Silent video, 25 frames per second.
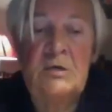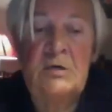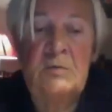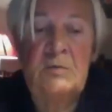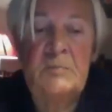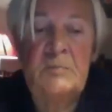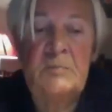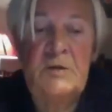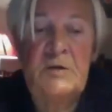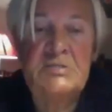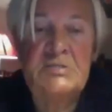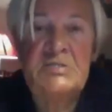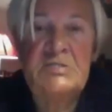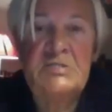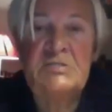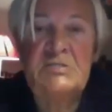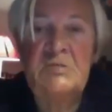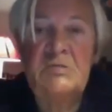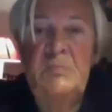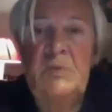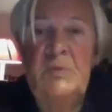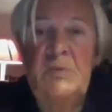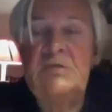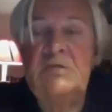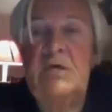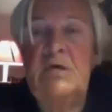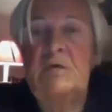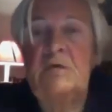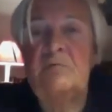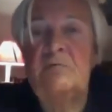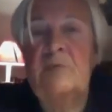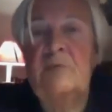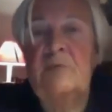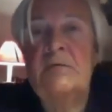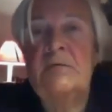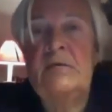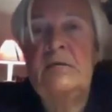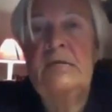participate
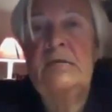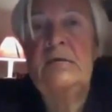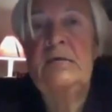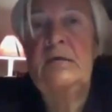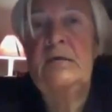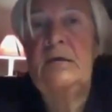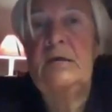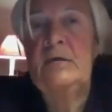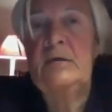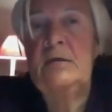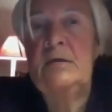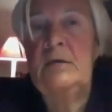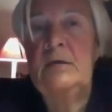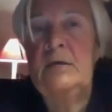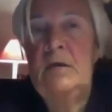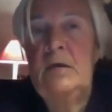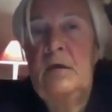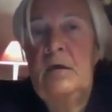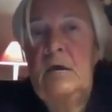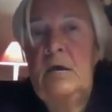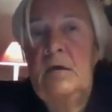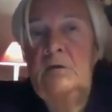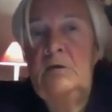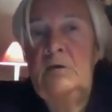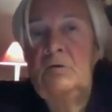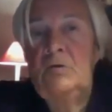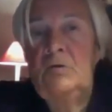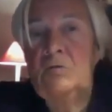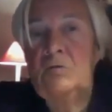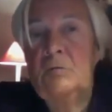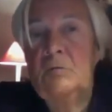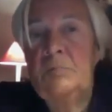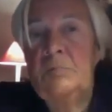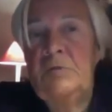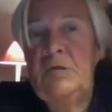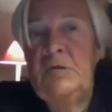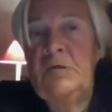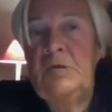directly in
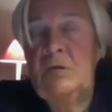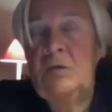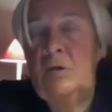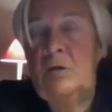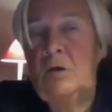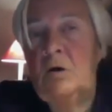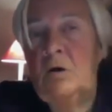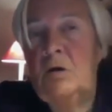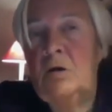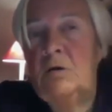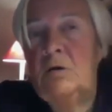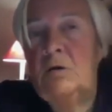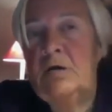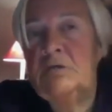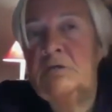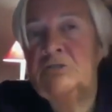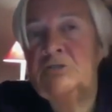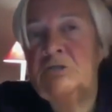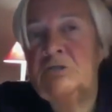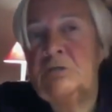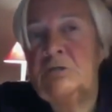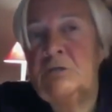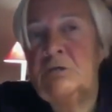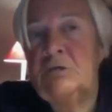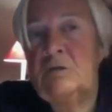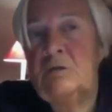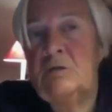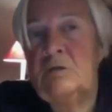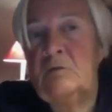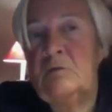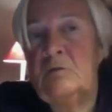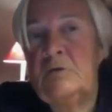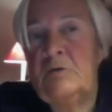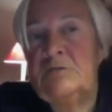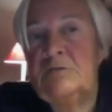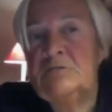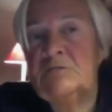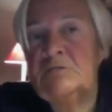European or national
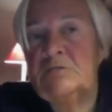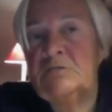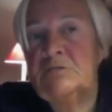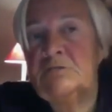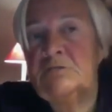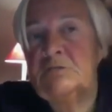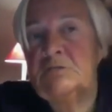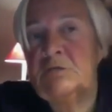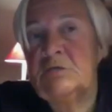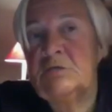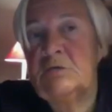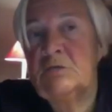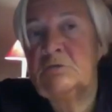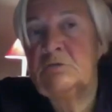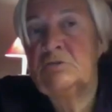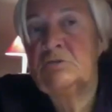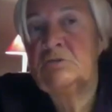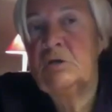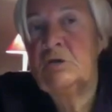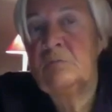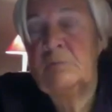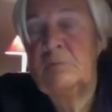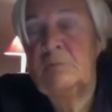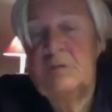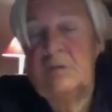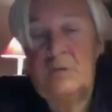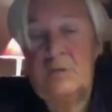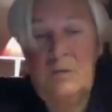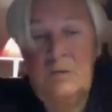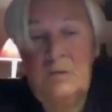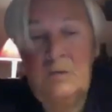West German